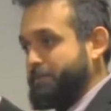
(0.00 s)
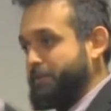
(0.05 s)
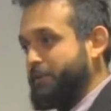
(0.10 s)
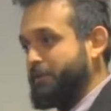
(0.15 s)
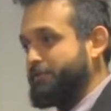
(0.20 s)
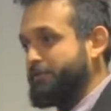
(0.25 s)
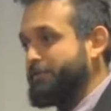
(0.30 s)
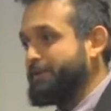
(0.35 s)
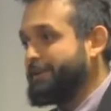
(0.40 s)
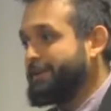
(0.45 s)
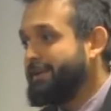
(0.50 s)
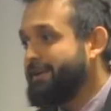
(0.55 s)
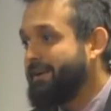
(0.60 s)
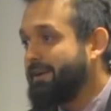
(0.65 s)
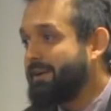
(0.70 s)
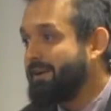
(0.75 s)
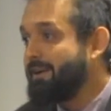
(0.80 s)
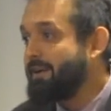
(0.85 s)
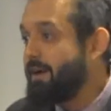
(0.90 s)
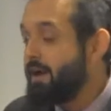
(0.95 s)
go for
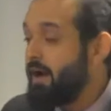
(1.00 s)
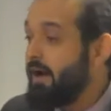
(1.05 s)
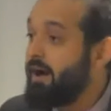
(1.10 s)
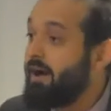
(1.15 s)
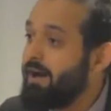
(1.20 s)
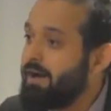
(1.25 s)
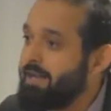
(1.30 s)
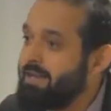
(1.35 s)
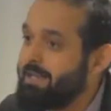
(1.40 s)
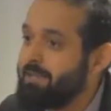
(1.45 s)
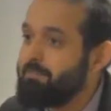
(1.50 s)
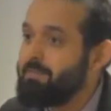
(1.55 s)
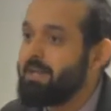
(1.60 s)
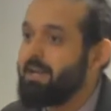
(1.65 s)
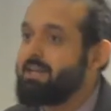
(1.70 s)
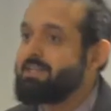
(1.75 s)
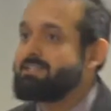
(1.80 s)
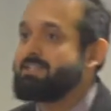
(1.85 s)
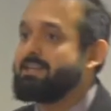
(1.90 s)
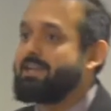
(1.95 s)
it. An
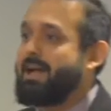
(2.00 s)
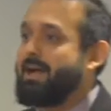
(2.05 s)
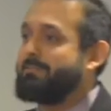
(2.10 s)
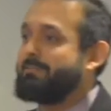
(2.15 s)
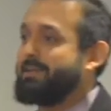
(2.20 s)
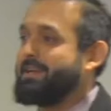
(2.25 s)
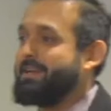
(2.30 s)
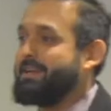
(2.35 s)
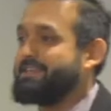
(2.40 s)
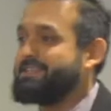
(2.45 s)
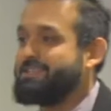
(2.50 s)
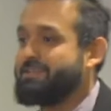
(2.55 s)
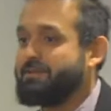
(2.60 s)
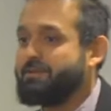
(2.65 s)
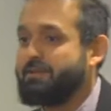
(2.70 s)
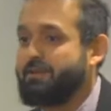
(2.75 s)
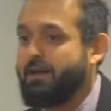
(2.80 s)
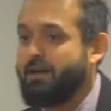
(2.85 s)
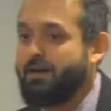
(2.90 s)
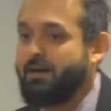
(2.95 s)
API is an
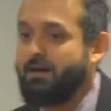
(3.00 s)
application